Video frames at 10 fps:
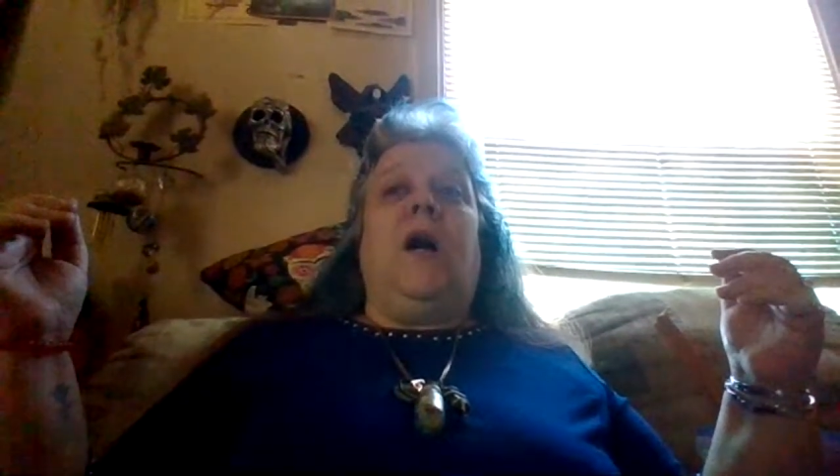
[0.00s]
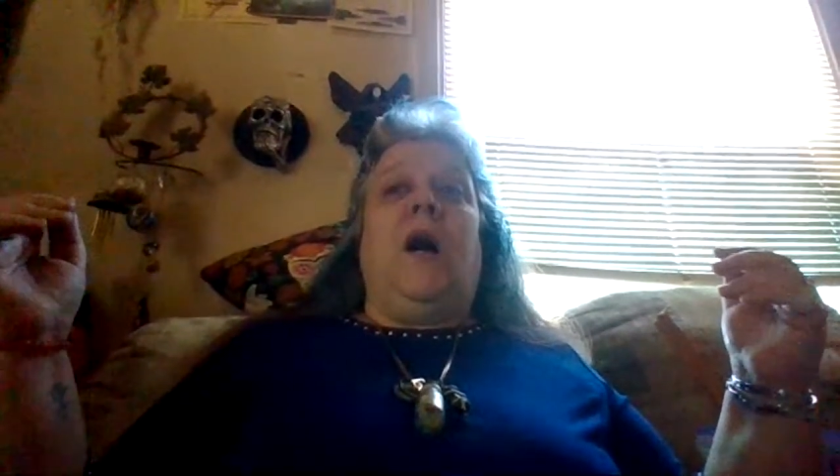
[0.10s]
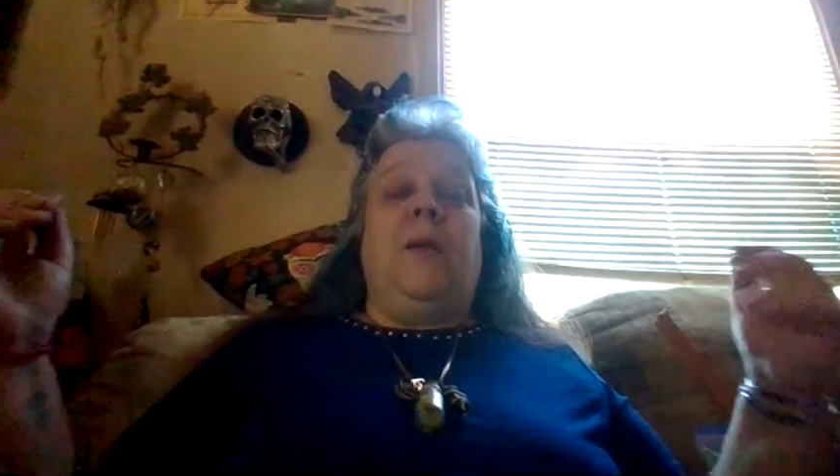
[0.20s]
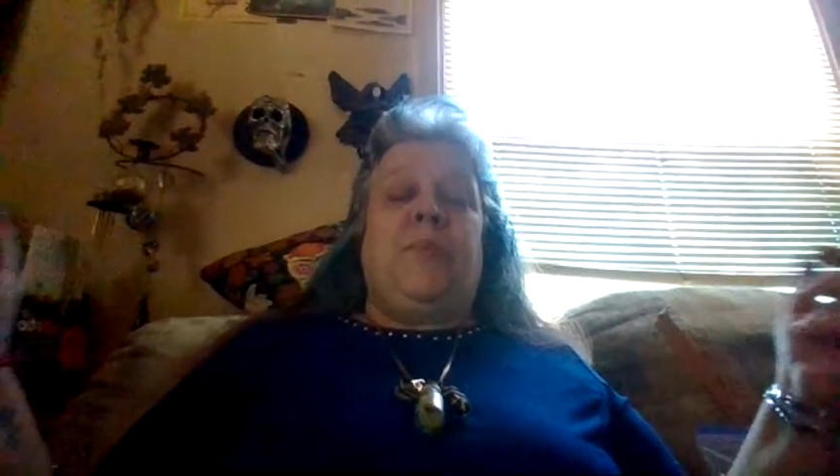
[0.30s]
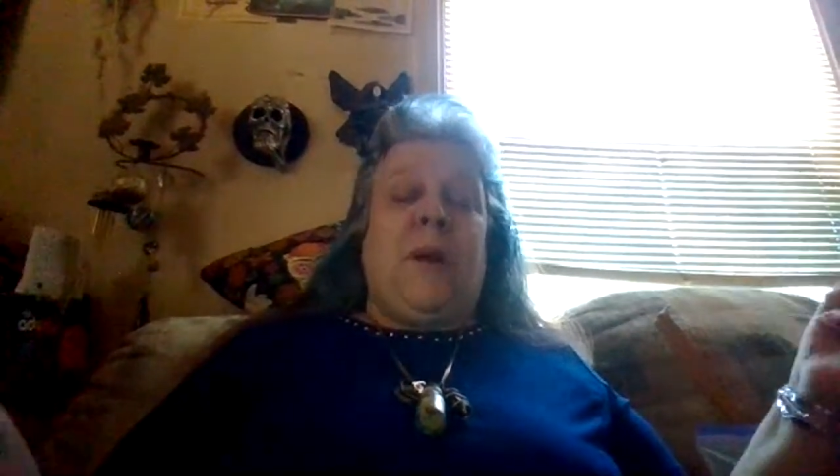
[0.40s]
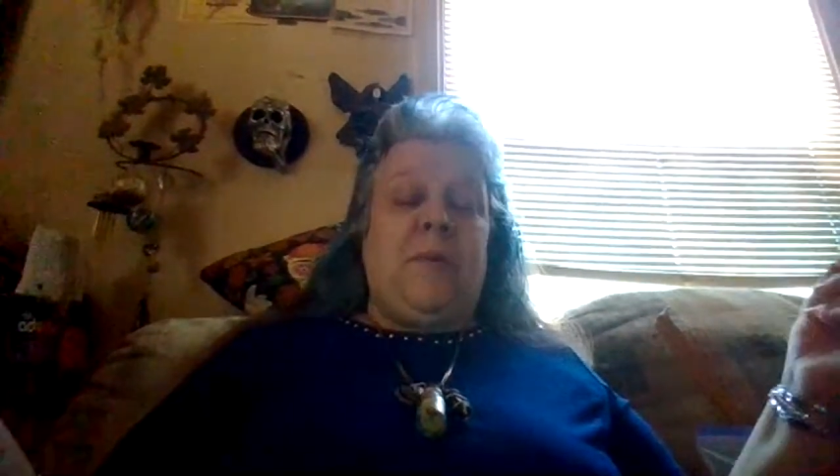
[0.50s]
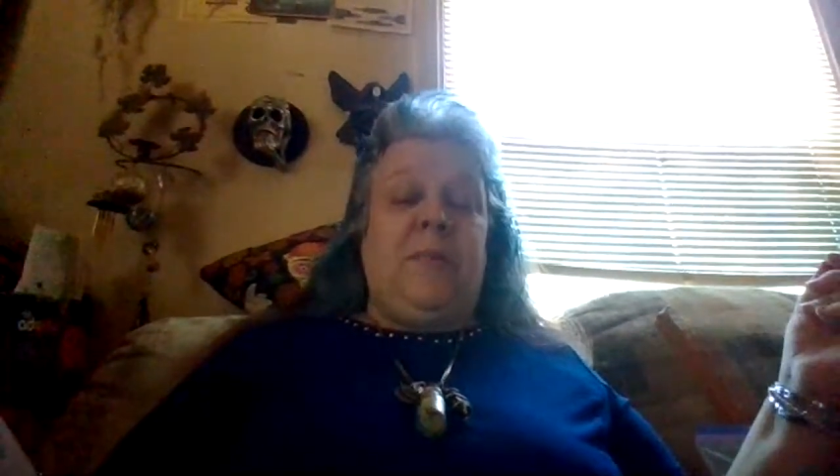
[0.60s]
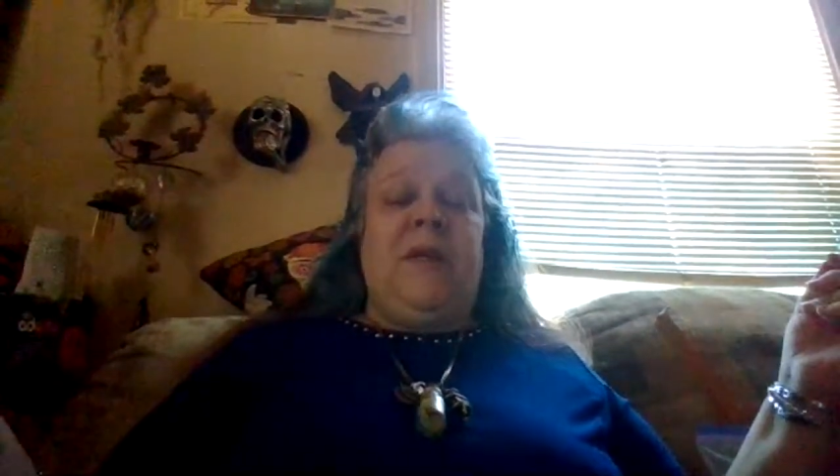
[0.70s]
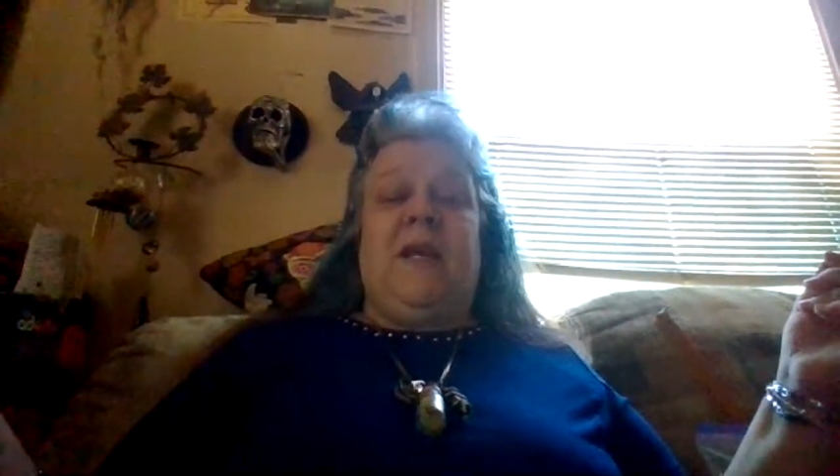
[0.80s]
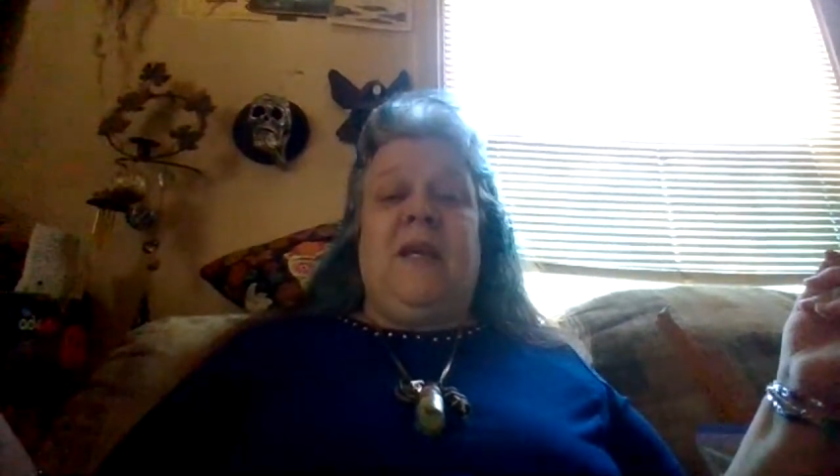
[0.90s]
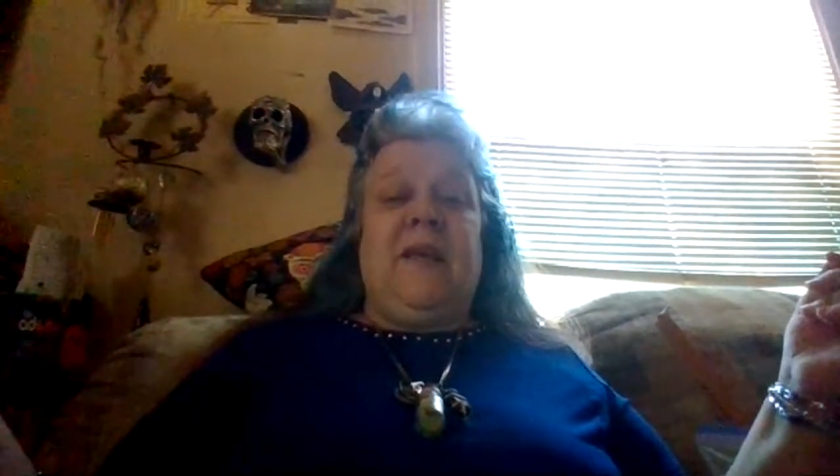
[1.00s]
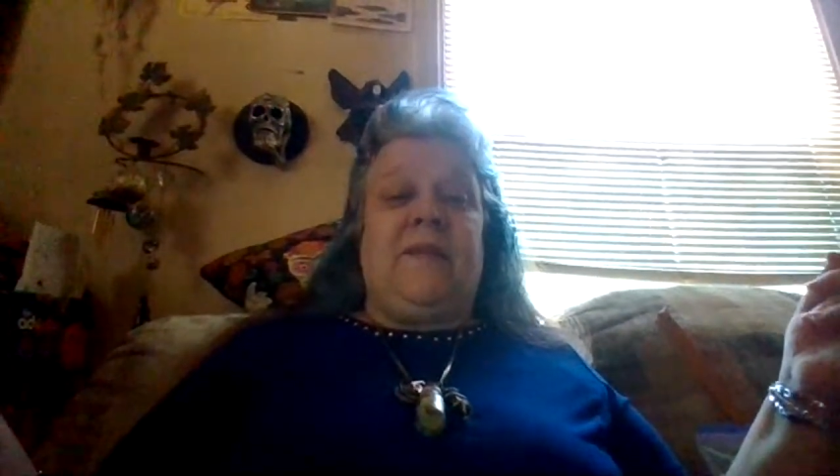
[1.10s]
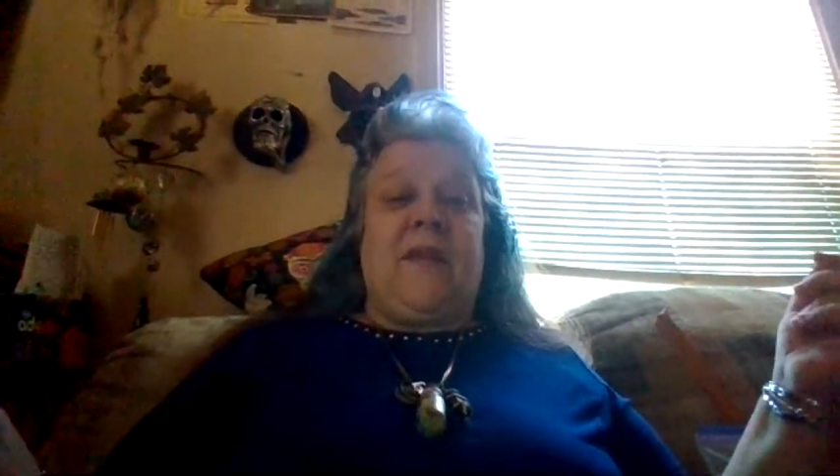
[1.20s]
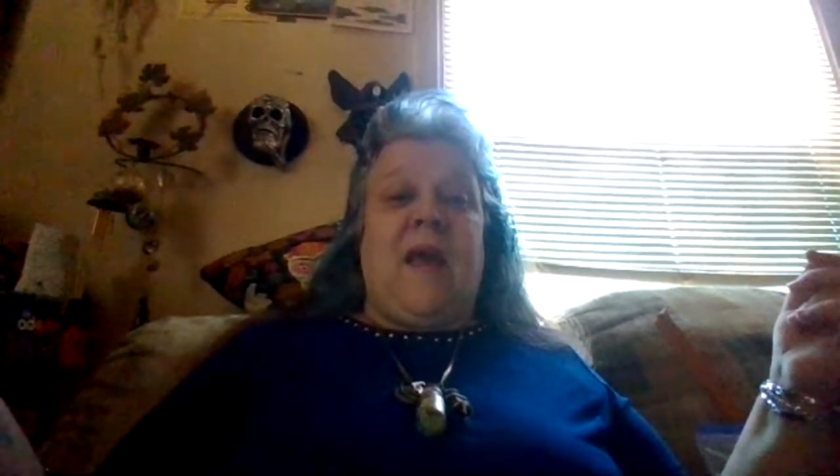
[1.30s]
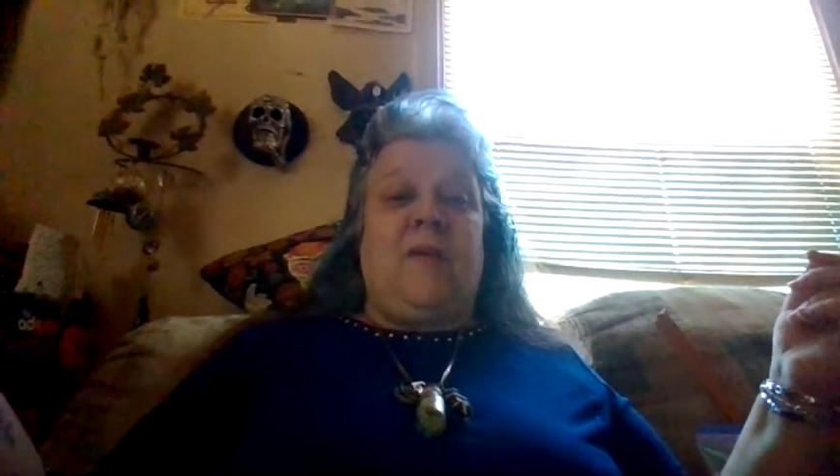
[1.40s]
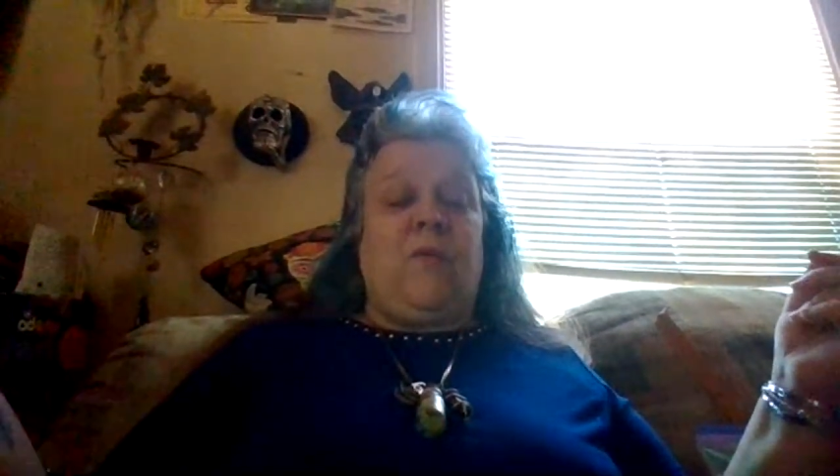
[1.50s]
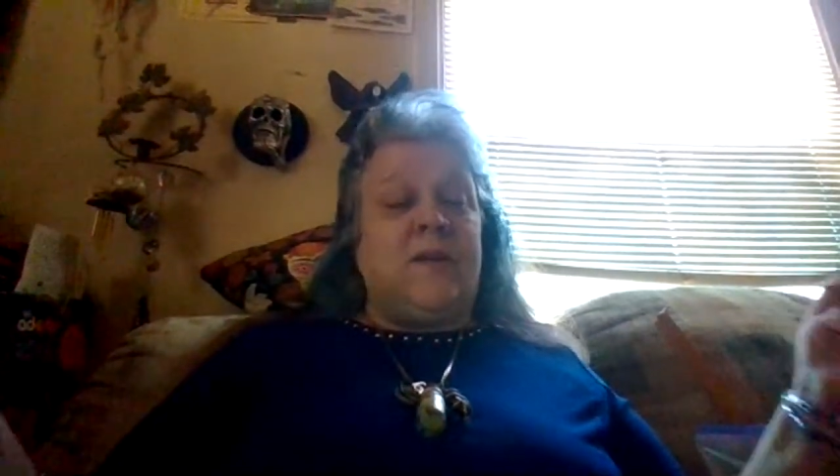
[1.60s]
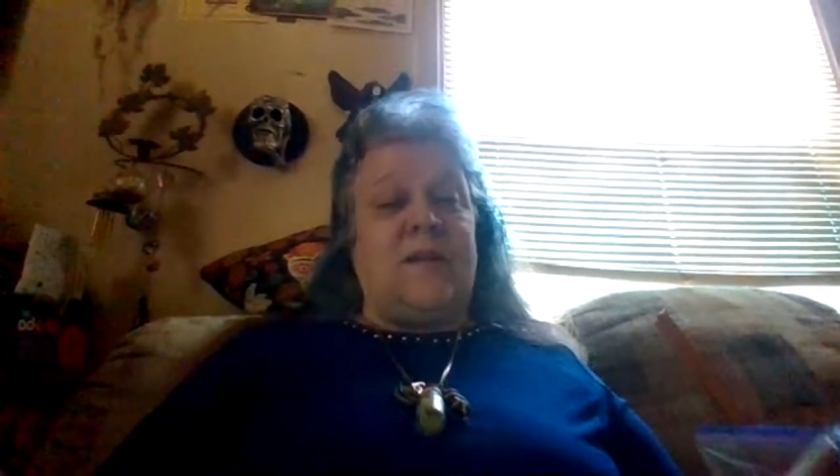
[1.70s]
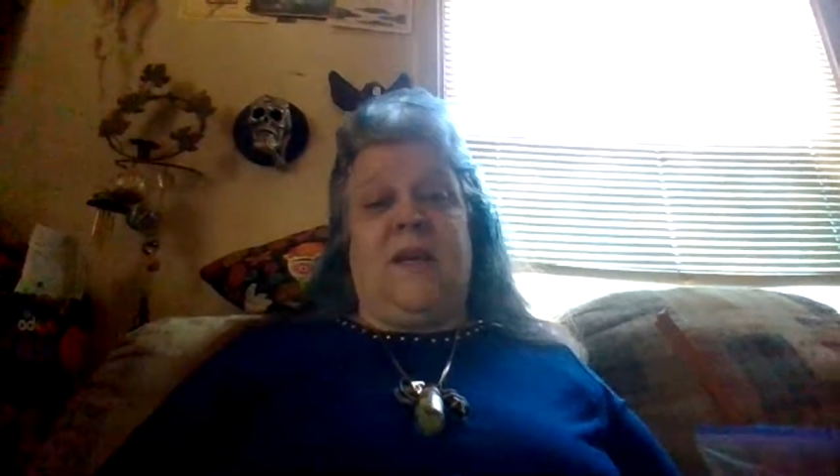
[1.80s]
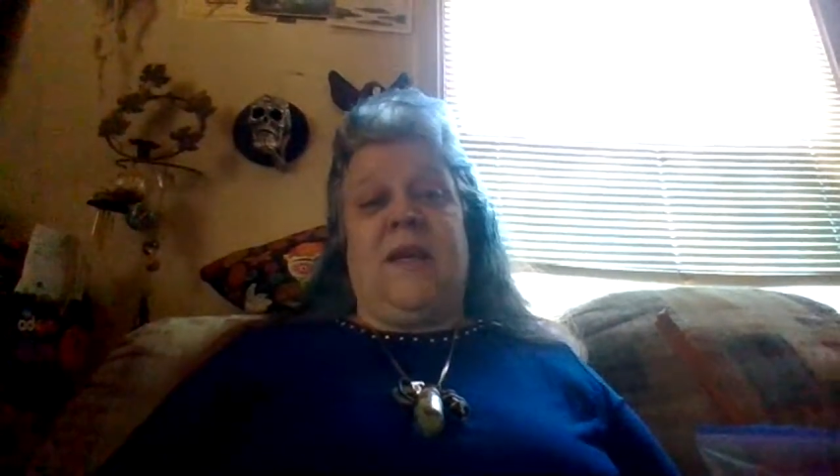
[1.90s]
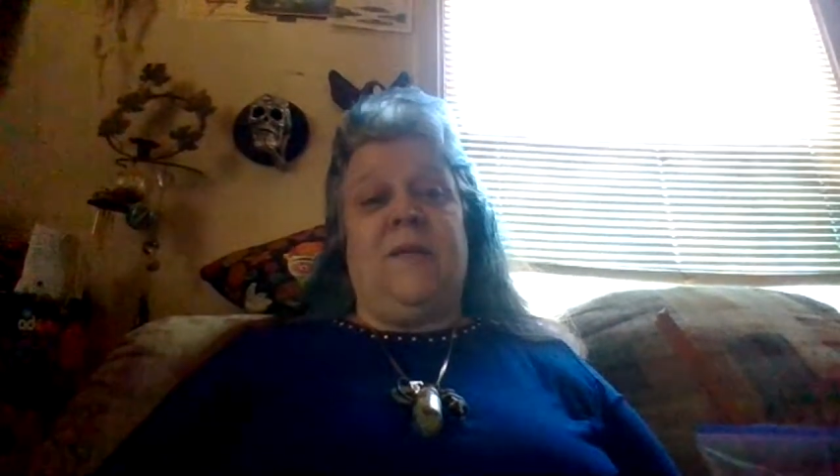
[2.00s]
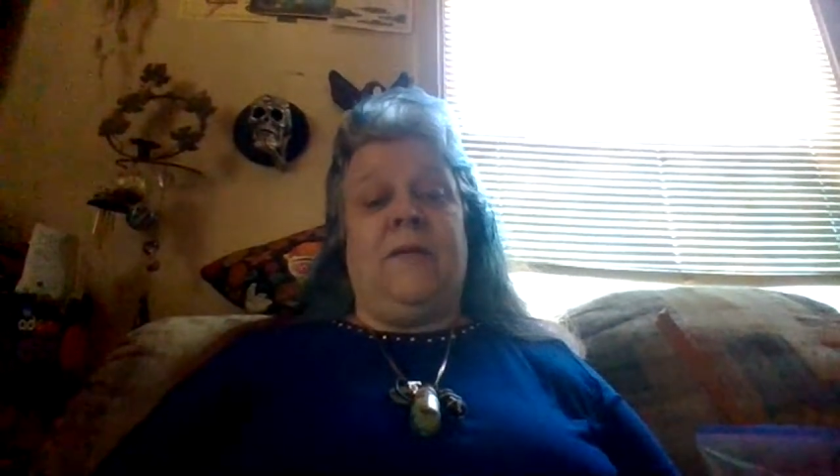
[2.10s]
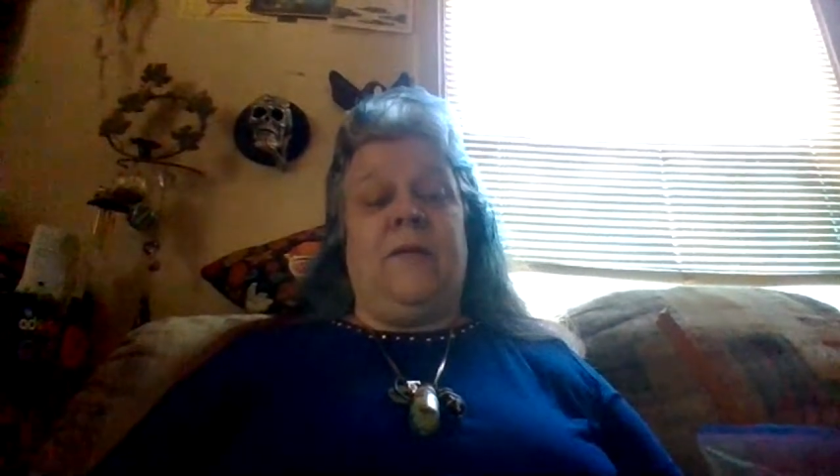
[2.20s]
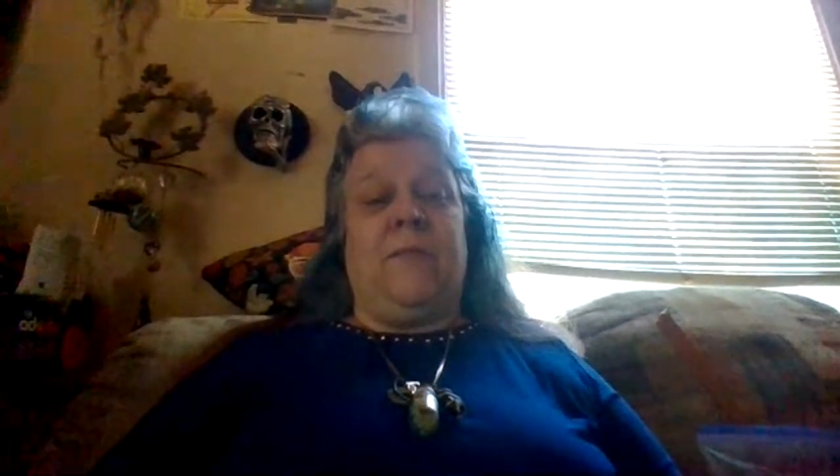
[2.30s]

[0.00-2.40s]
I'm probably going to get that resin kit